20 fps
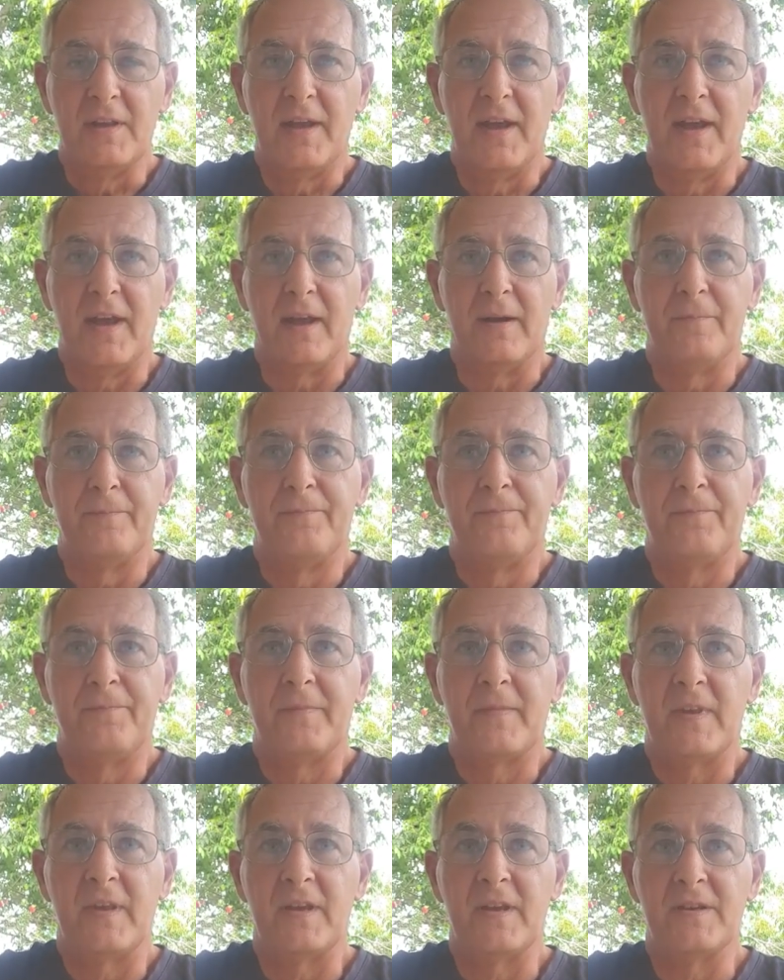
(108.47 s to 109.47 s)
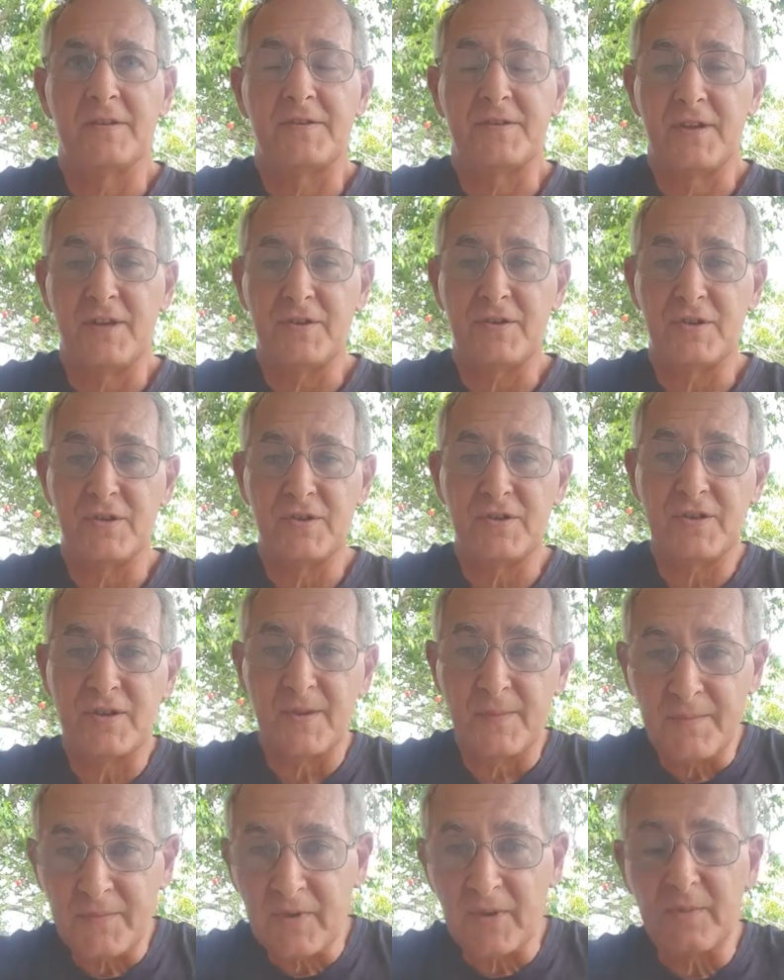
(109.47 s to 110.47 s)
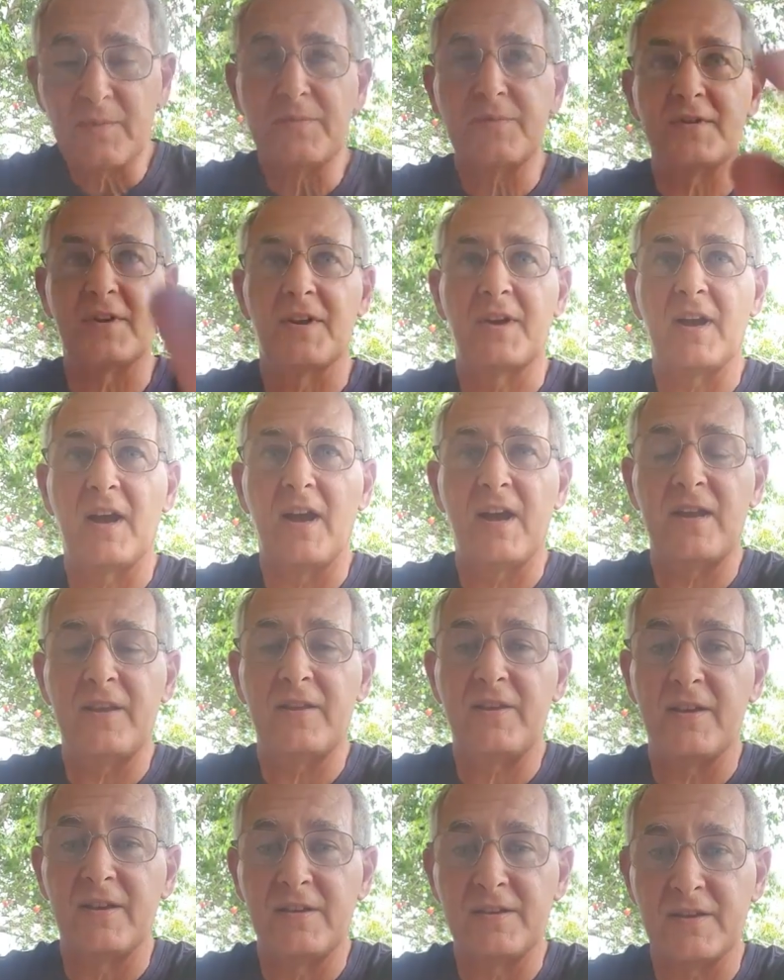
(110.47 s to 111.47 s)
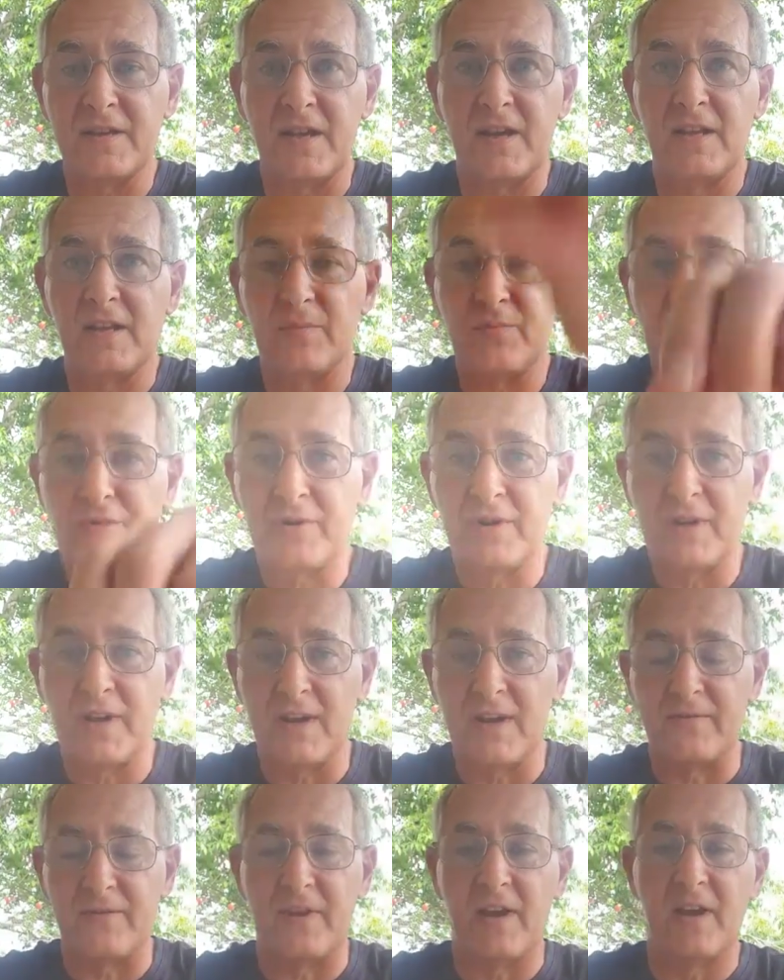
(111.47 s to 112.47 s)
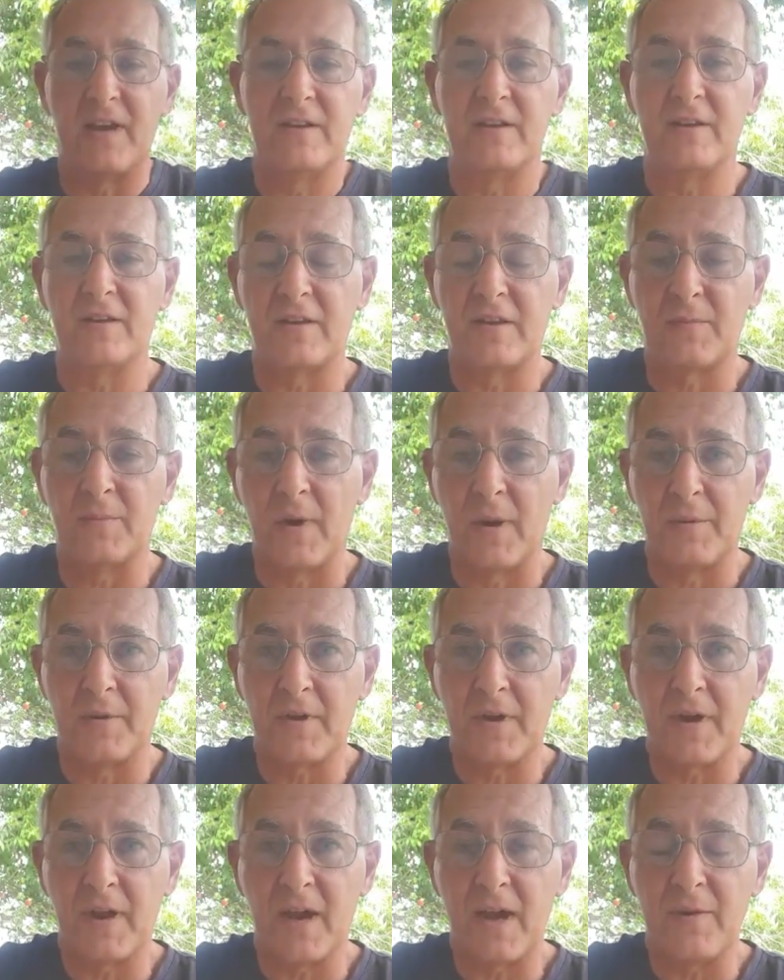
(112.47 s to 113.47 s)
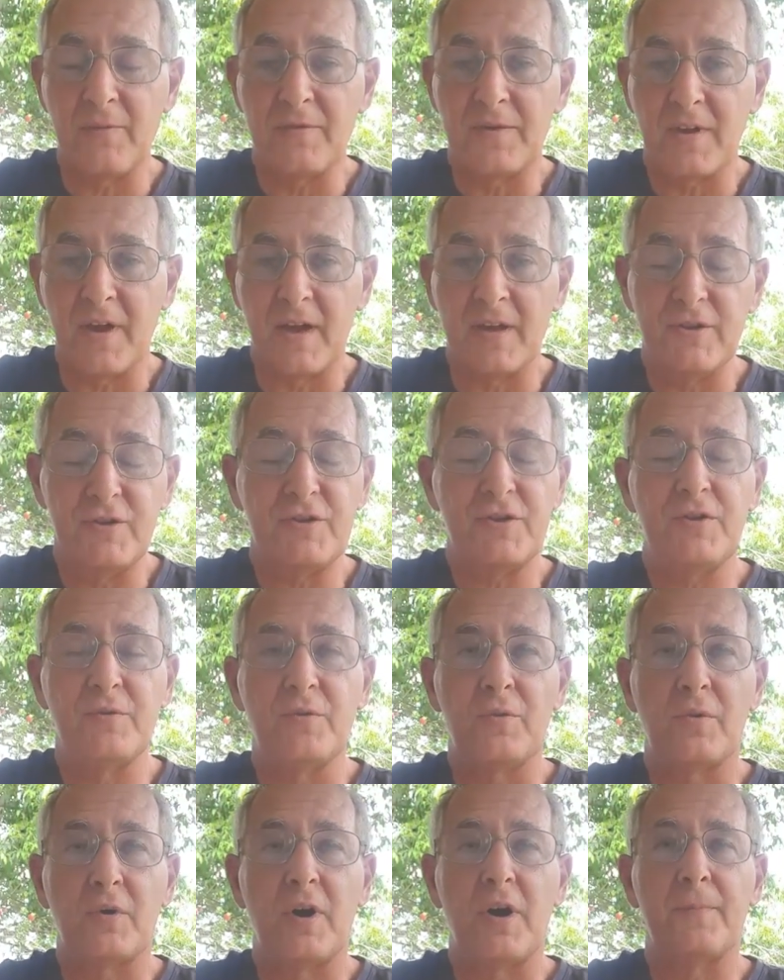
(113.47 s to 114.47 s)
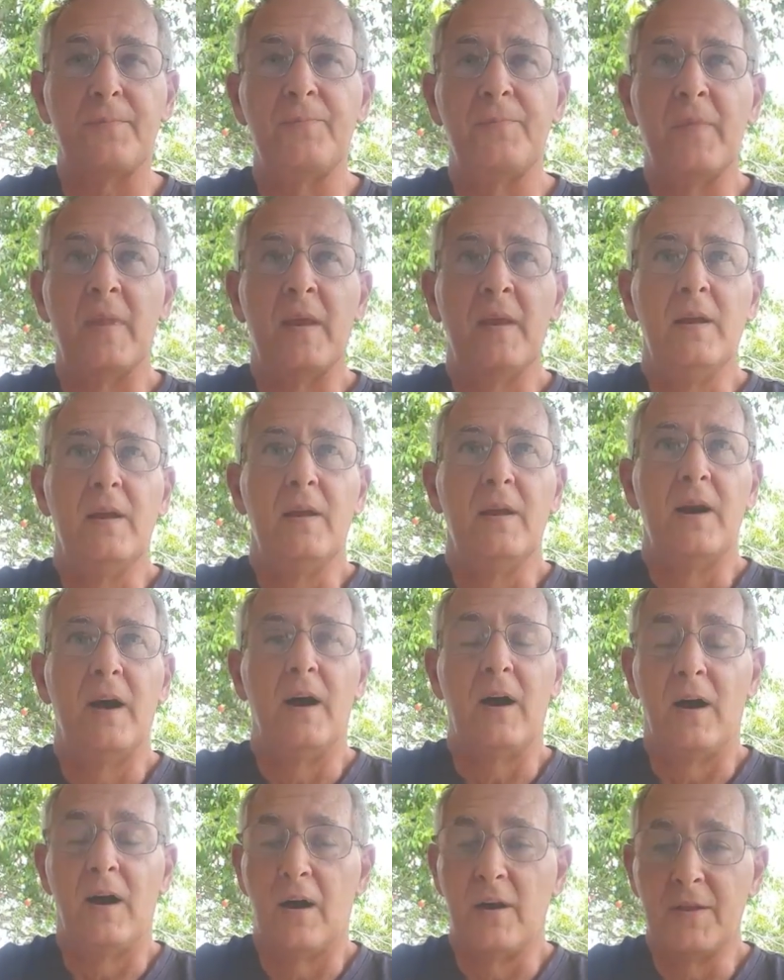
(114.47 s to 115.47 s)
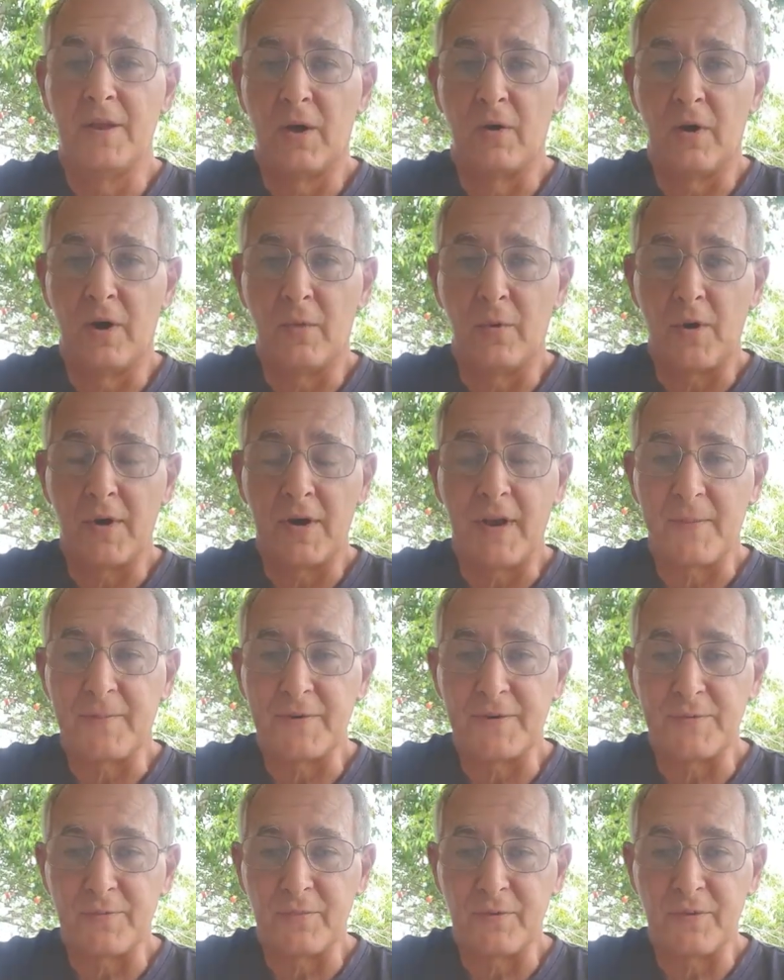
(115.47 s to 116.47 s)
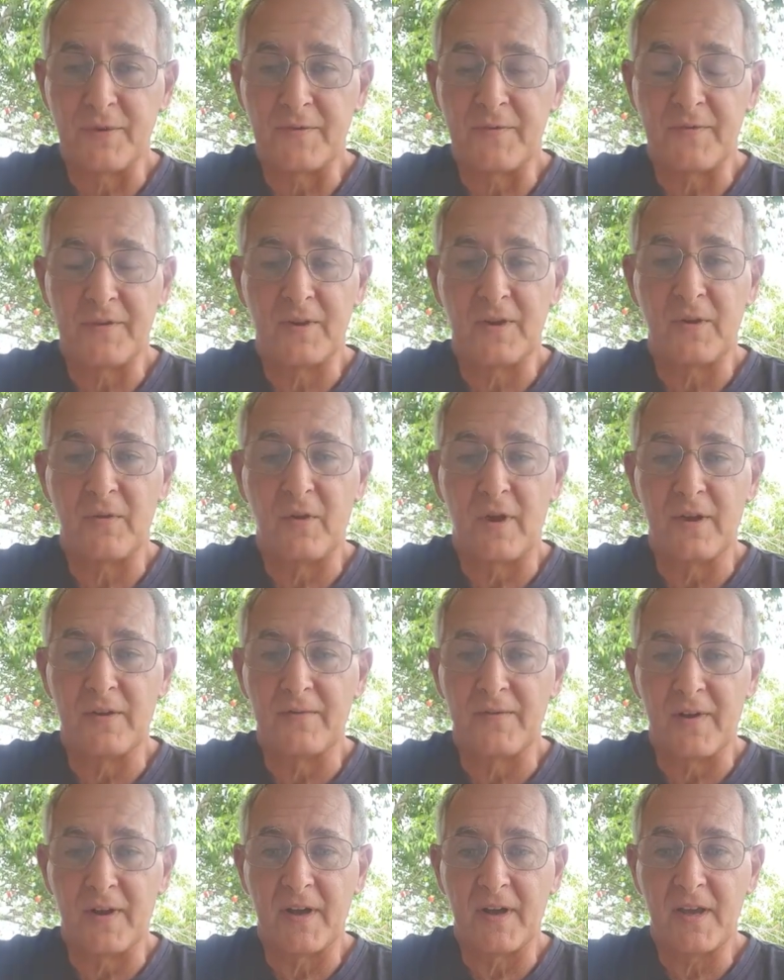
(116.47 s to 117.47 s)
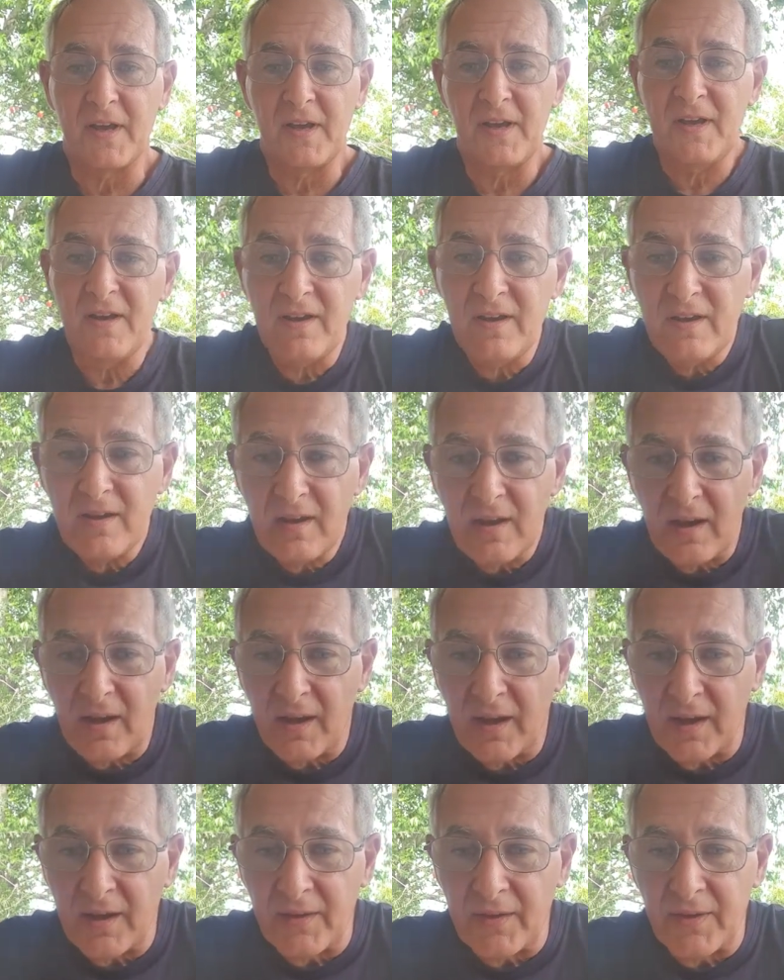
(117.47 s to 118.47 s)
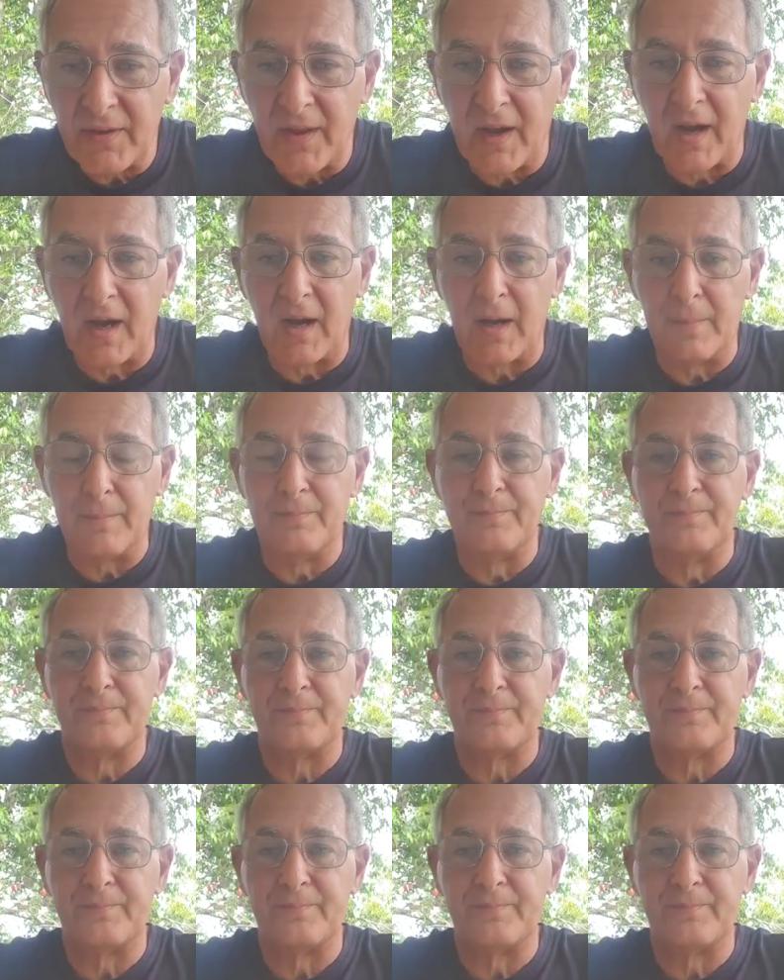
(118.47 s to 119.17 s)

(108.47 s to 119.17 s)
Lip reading: Now, the Ascension symptoms, okay, things are getting pretty heavy-handed at the moment, okay, with the energy, right? I know I woke up this morning feeling quite funky and out